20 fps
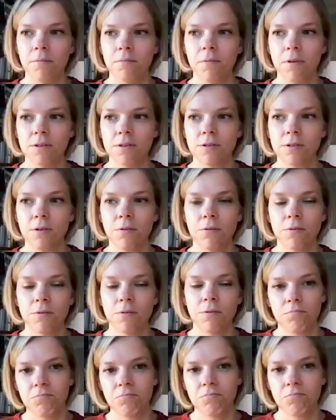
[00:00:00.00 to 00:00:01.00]
So
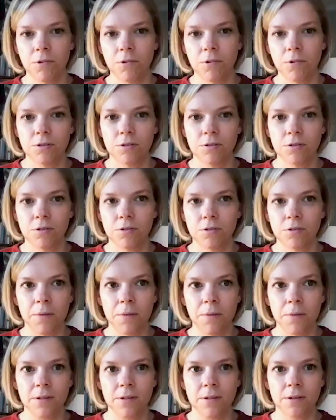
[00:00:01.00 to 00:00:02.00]
those
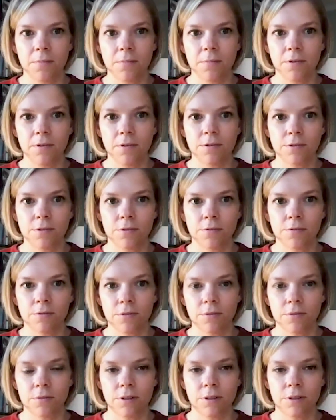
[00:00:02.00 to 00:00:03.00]
might be some of those
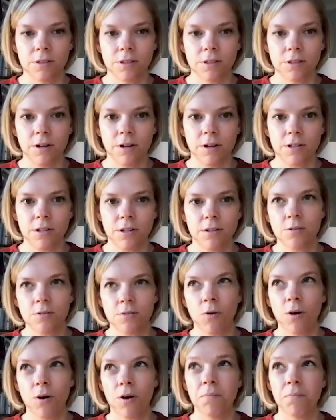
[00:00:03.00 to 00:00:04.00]
considerations,
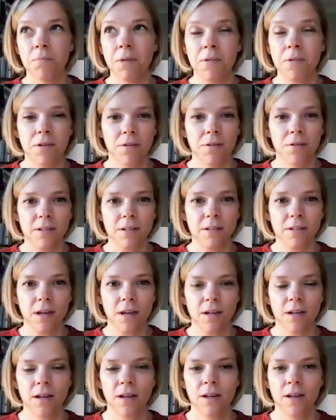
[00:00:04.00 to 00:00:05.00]
or maybe there are things
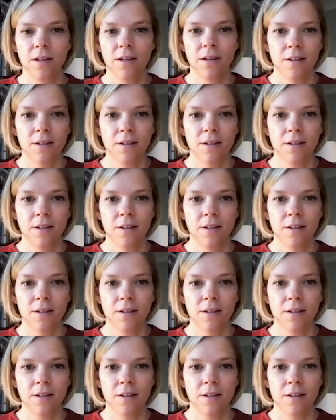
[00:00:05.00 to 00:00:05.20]
like